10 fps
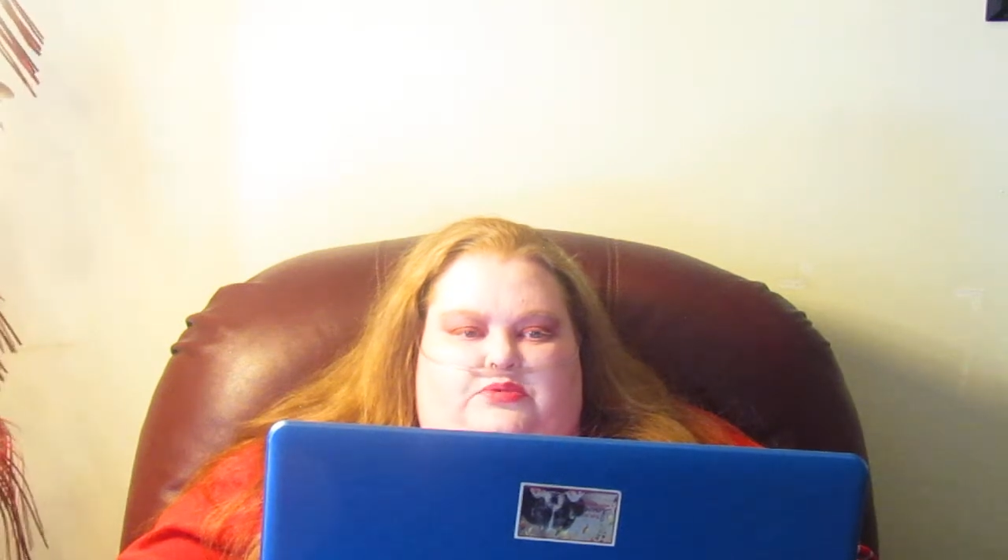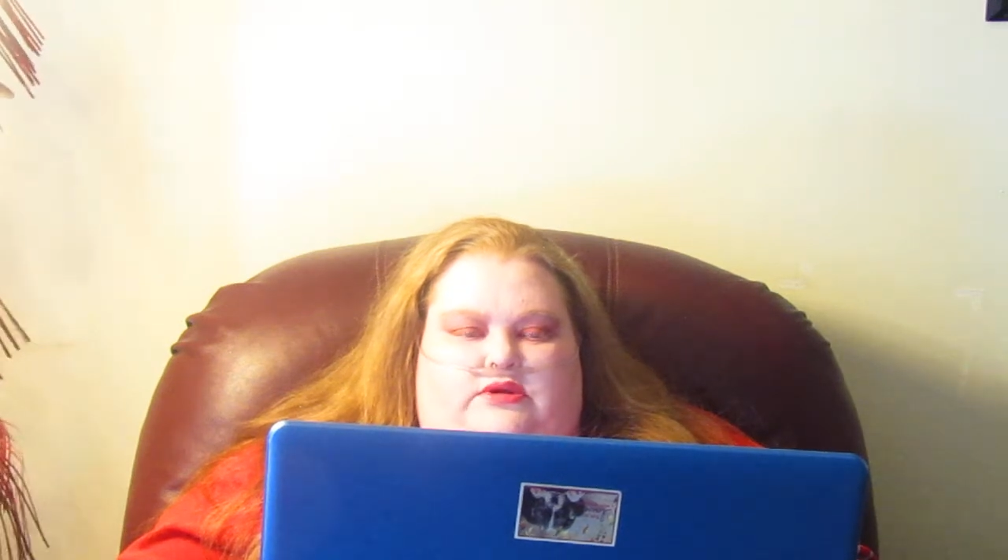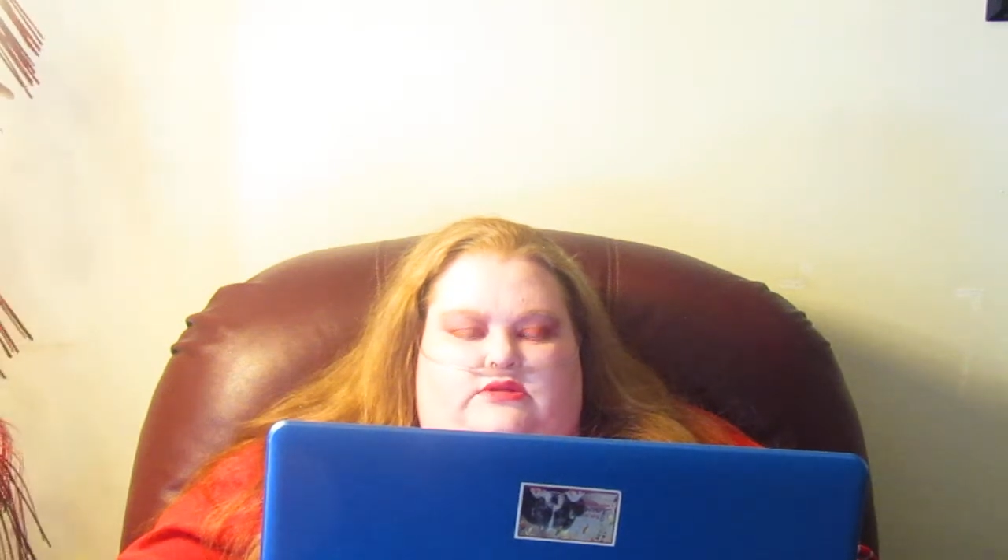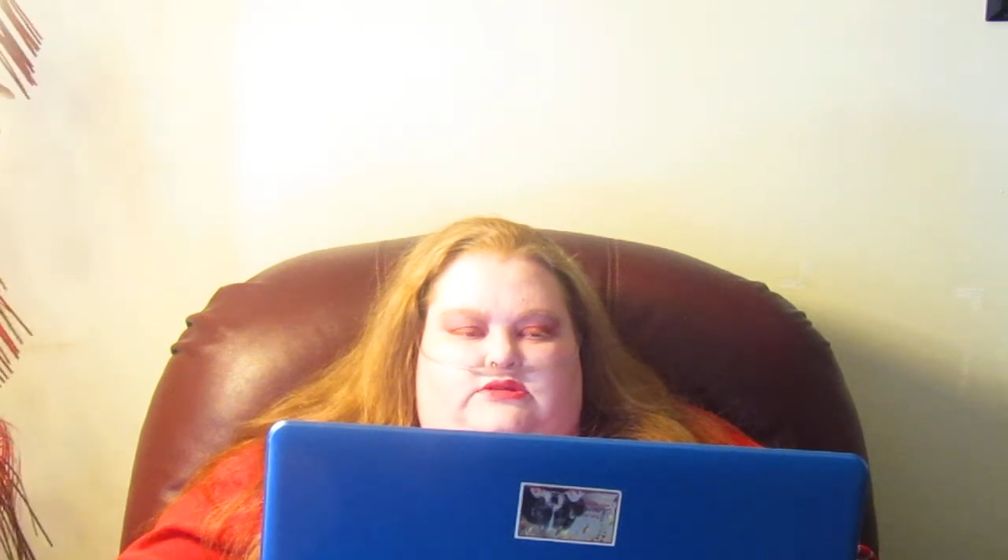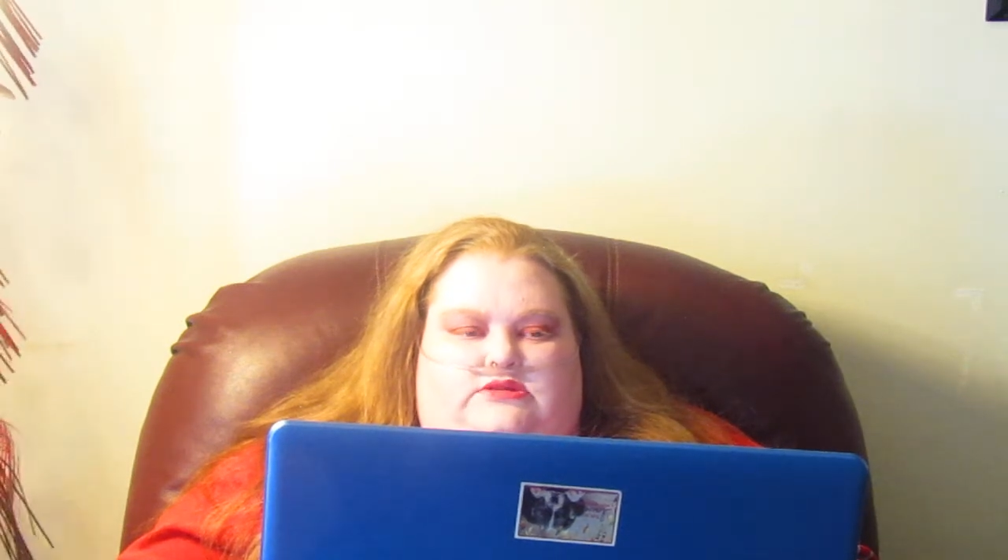but
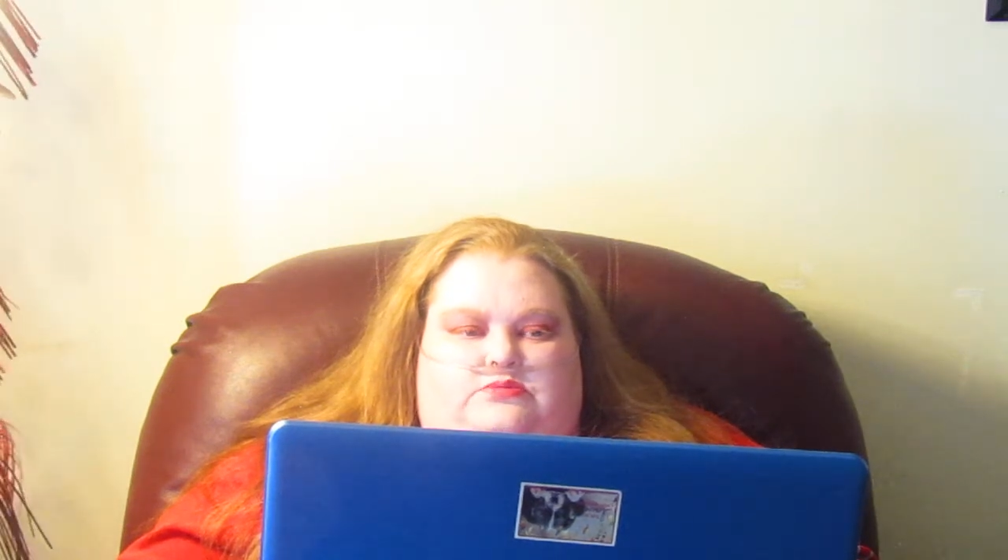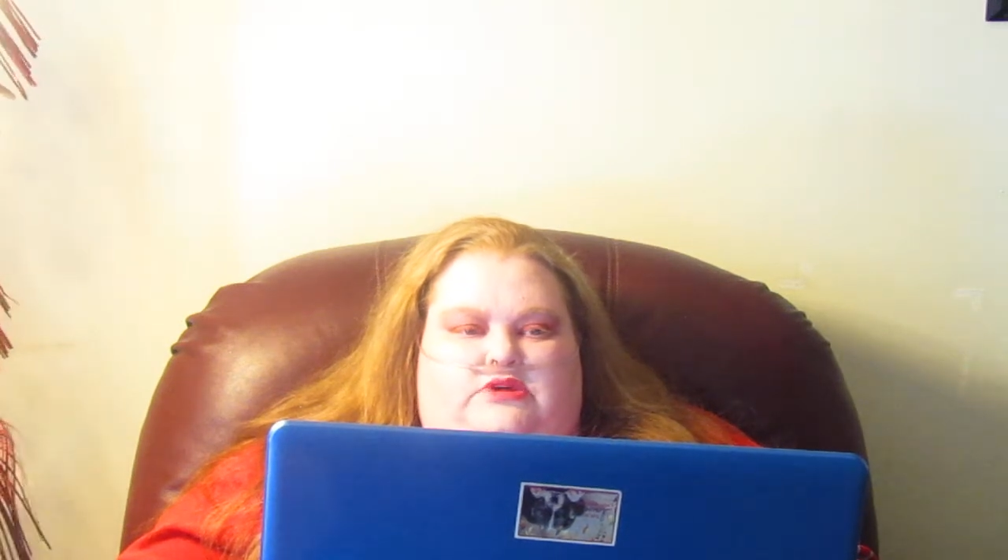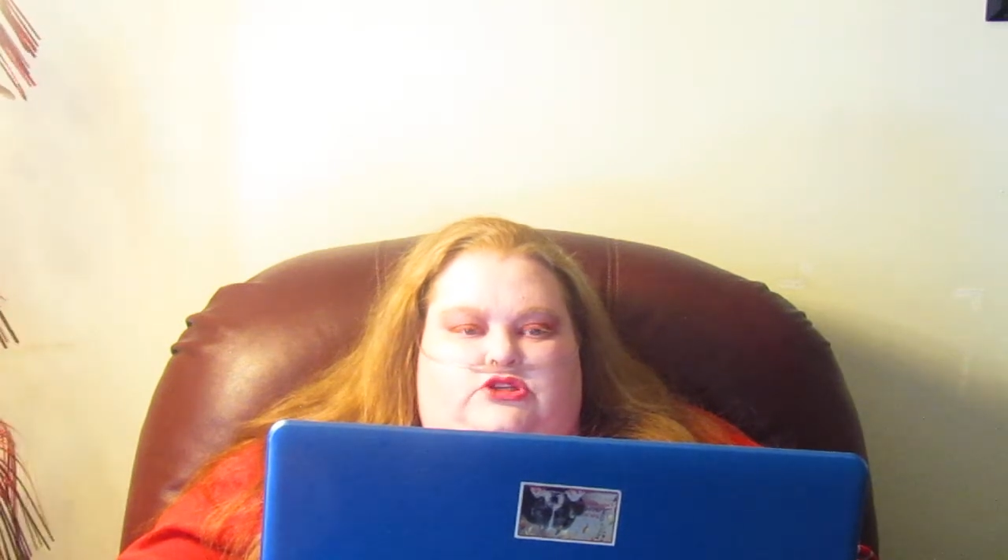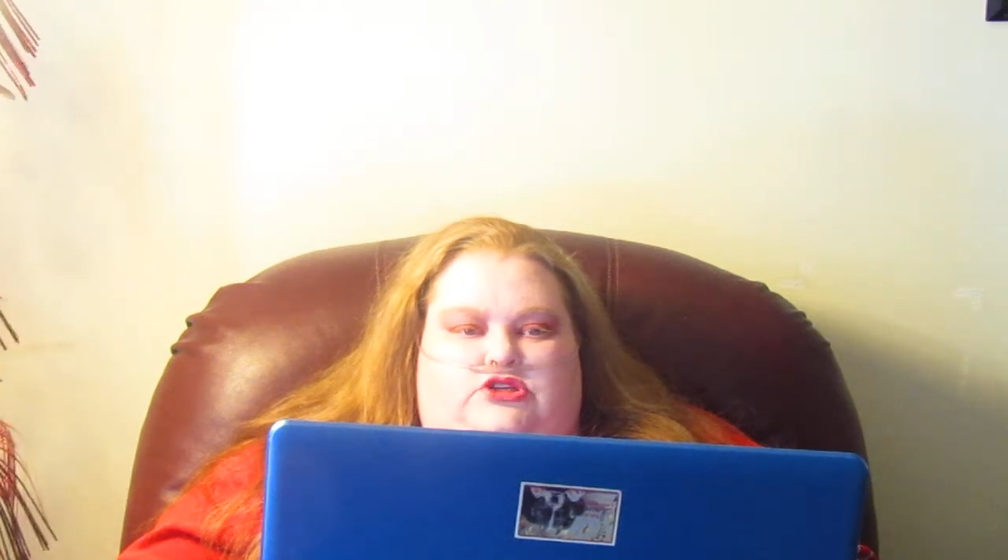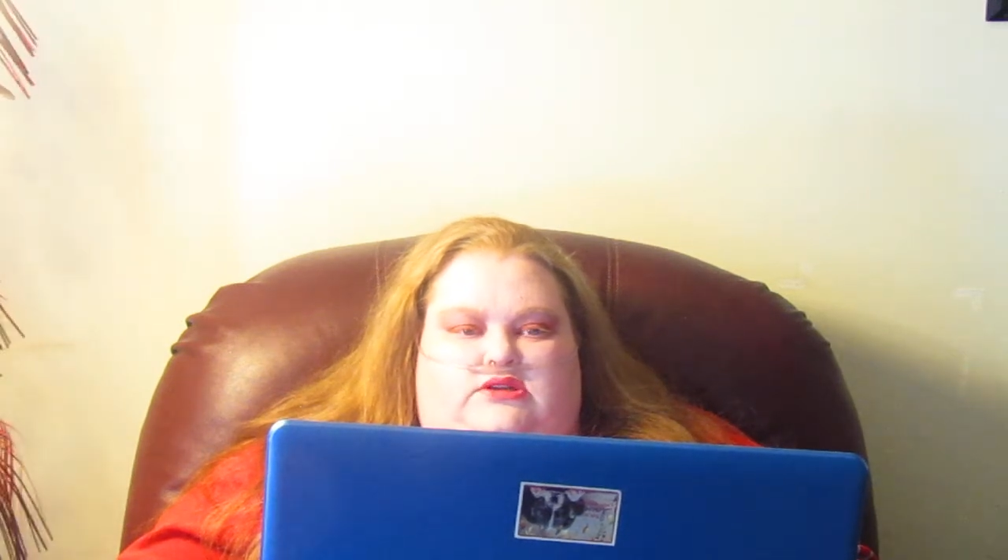it's
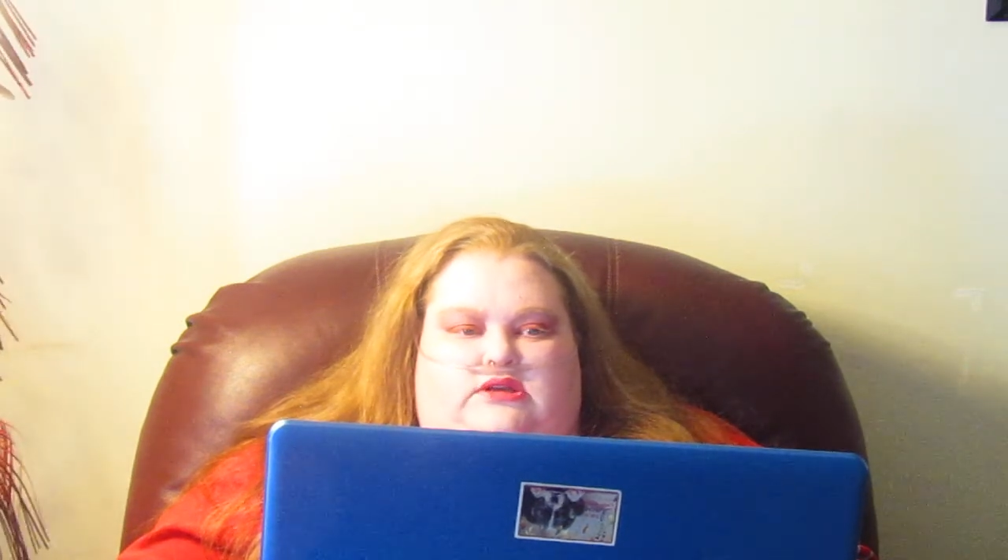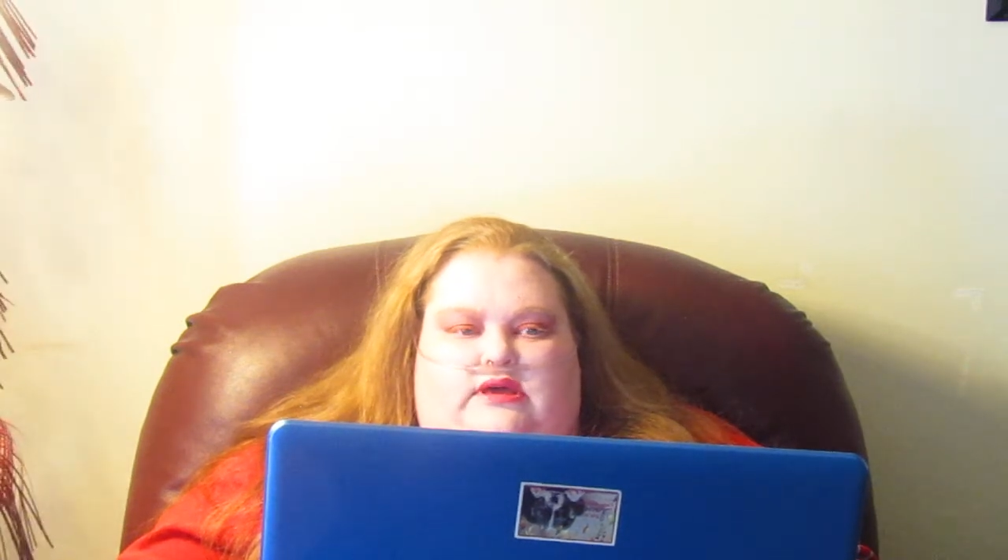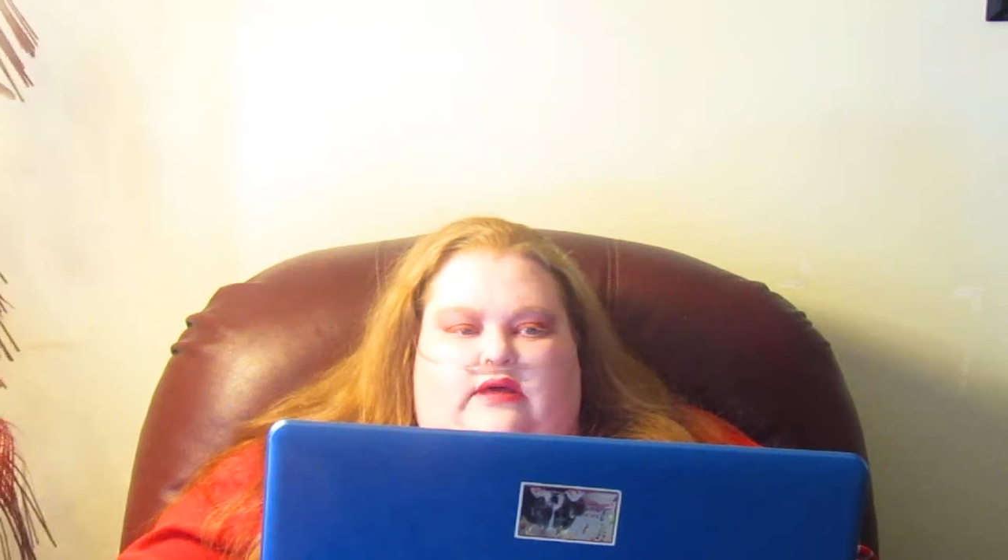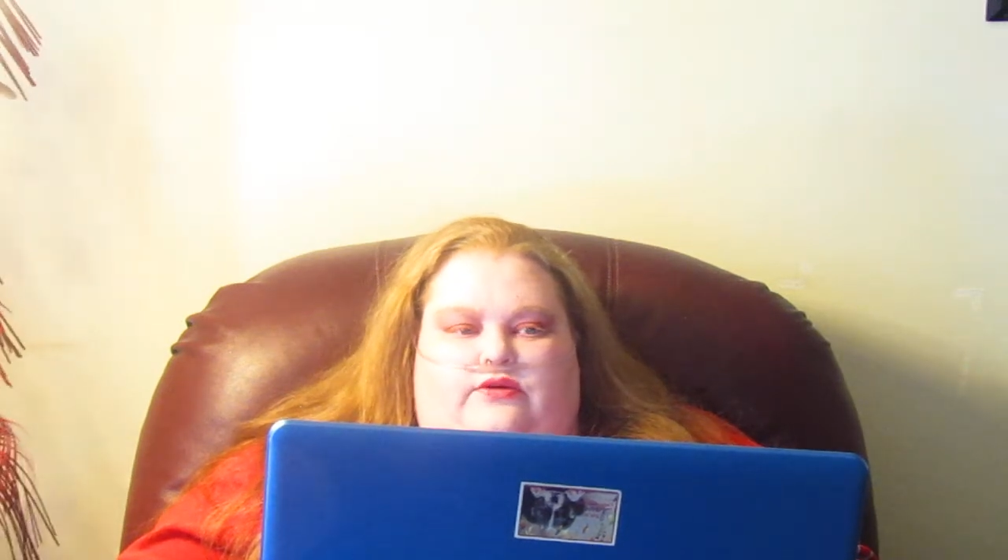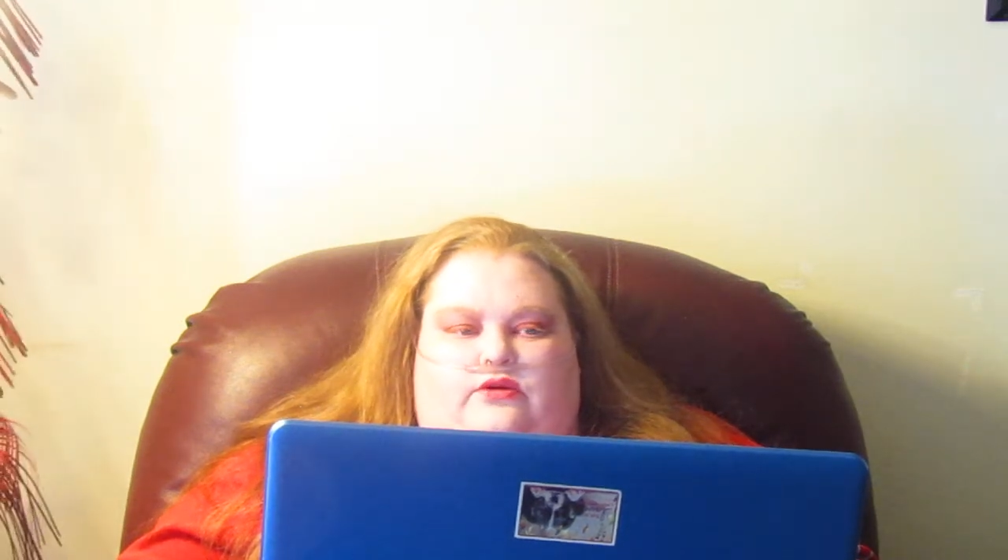mentioned
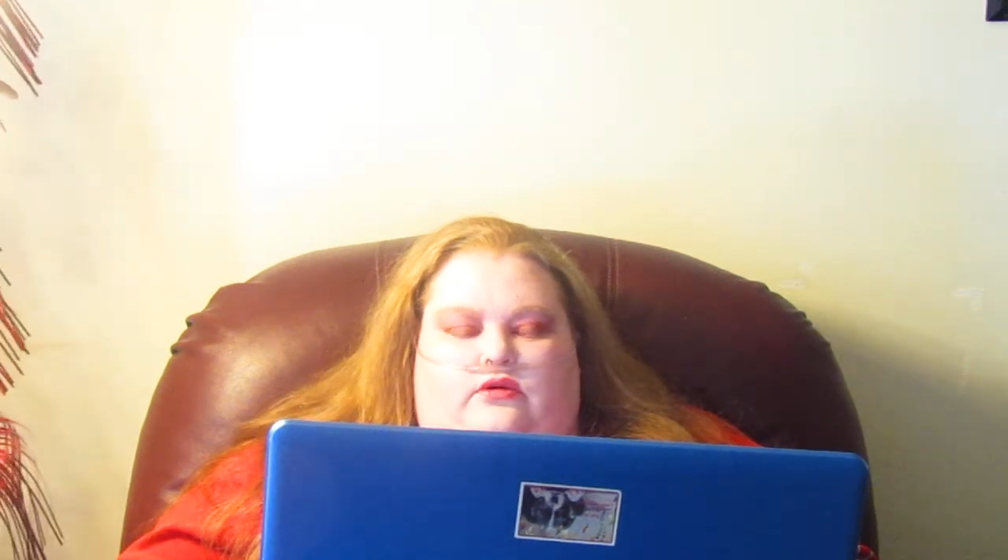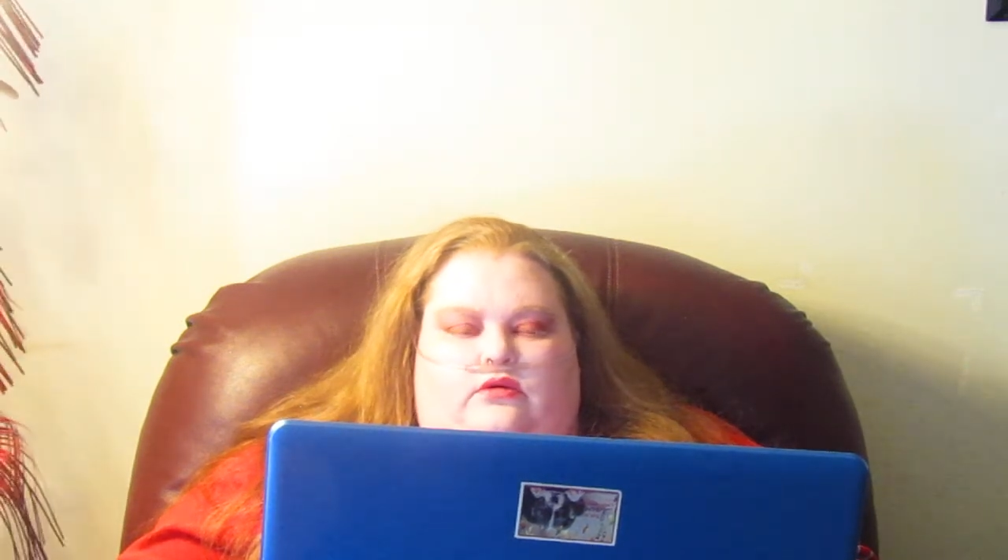together